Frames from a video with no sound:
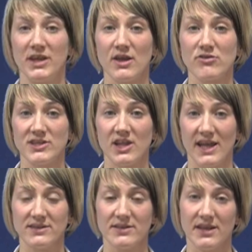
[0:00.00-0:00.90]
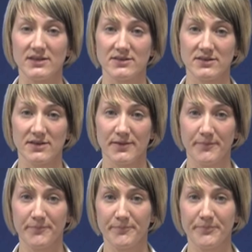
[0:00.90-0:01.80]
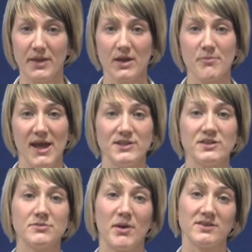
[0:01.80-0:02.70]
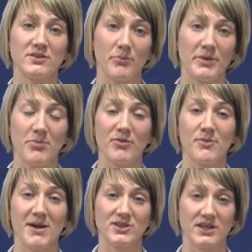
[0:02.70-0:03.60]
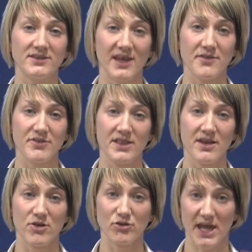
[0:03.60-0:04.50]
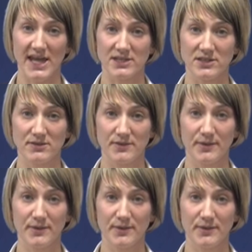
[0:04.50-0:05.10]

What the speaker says: would encourage laziness. Pensions might stop people from actually saving in their old age.